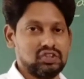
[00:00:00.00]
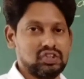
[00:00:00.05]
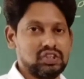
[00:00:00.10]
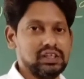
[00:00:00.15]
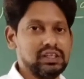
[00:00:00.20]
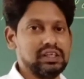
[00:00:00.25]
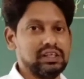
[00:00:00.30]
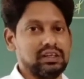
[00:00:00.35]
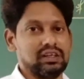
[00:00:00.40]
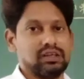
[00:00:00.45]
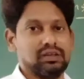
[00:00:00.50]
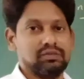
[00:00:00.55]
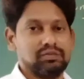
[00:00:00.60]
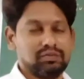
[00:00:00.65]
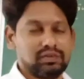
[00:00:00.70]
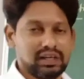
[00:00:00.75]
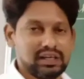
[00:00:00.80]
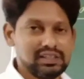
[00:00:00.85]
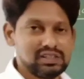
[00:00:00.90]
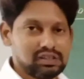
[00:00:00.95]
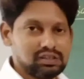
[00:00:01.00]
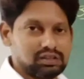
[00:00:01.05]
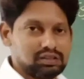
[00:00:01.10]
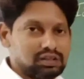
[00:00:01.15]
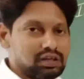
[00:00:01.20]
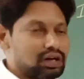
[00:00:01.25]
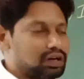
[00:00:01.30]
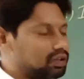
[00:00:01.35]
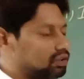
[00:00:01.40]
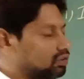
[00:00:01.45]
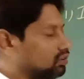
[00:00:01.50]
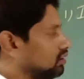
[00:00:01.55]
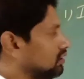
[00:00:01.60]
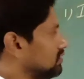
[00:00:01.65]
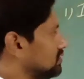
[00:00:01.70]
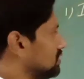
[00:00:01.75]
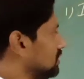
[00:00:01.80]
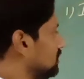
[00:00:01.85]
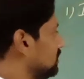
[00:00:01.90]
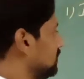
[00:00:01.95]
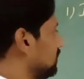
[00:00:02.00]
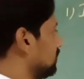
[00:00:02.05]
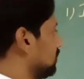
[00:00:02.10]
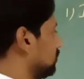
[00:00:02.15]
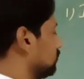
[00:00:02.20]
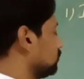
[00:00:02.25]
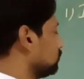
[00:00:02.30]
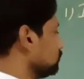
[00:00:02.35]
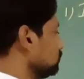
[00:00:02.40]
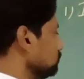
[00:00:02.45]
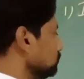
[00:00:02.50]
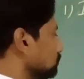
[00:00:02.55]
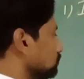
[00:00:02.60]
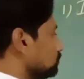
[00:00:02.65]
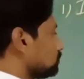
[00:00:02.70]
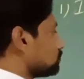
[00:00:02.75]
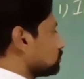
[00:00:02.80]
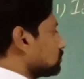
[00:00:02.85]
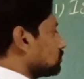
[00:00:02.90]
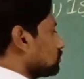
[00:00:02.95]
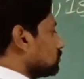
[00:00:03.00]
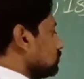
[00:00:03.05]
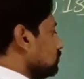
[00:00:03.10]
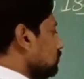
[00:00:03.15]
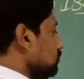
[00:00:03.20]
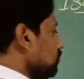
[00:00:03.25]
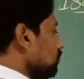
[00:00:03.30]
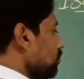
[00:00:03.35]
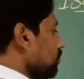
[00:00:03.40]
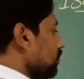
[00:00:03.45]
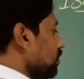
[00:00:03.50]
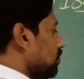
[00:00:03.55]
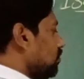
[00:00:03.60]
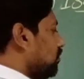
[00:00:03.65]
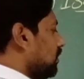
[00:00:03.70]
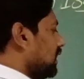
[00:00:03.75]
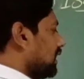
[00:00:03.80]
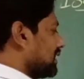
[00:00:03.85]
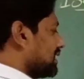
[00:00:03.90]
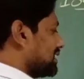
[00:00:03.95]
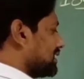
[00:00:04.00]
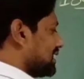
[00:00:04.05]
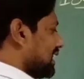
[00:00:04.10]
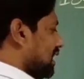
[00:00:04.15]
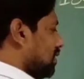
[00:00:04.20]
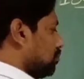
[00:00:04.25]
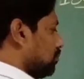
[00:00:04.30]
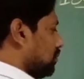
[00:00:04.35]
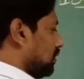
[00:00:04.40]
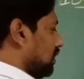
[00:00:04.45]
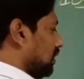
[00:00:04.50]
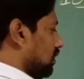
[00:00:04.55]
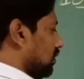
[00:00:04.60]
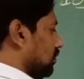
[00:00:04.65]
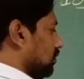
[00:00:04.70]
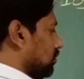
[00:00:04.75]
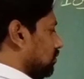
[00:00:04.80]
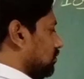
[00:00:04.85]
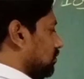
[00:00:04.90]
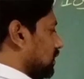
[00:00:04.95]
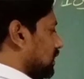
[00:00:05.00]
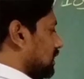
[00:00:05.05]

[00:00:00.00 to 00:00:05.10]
gene. Right? Now listen here. For example,